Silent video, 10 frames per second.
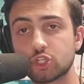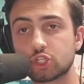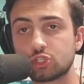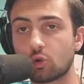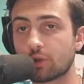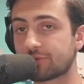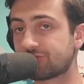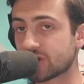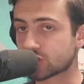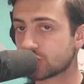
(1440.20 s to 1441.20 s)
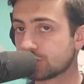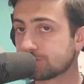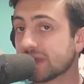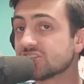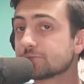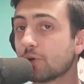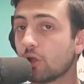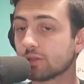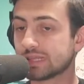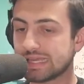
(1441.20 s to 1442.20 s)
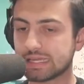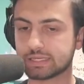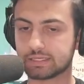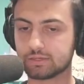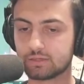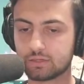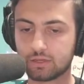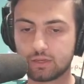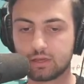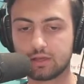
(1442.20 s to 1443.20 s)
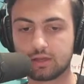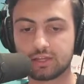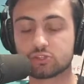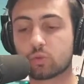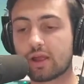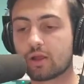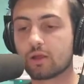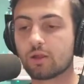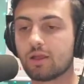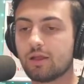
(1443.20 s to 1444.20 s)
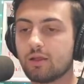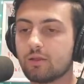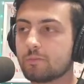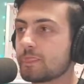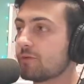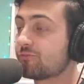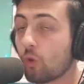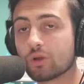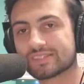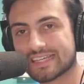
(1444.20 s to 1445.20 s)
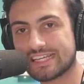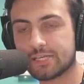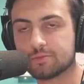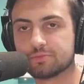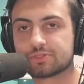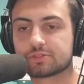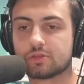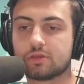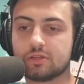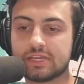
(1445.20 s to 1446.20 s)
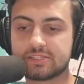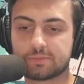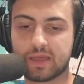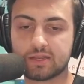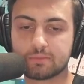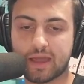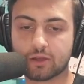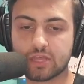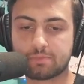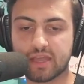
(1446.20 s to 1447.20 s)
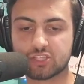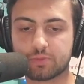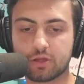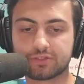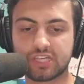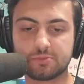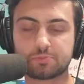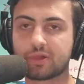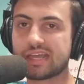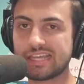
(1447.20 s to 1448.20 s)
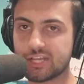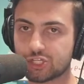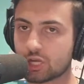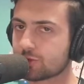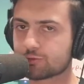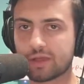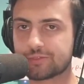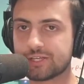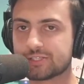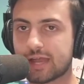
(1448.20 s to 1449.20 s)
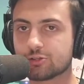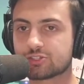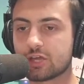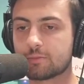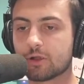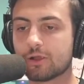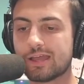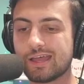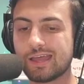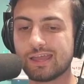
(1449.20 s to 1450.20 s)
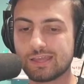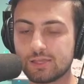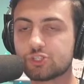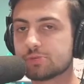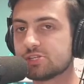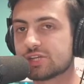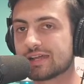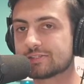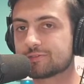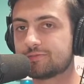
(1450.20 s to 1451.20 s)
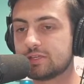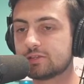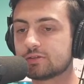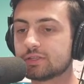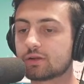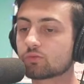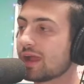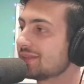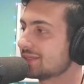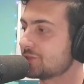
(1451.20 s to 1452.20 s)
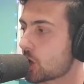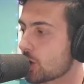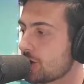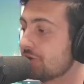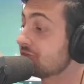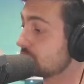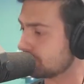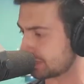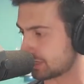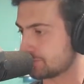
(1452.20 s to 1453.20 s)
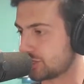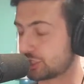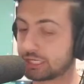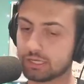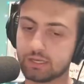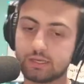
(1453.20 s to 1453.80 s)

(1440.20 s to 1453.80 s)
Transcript: Shore Professional Baseball League. It's where 4 teams, independent minor league baseball teams, play each other throughout the entire summer in Jimmy John's Field, right in the heart of Utica, Michigan.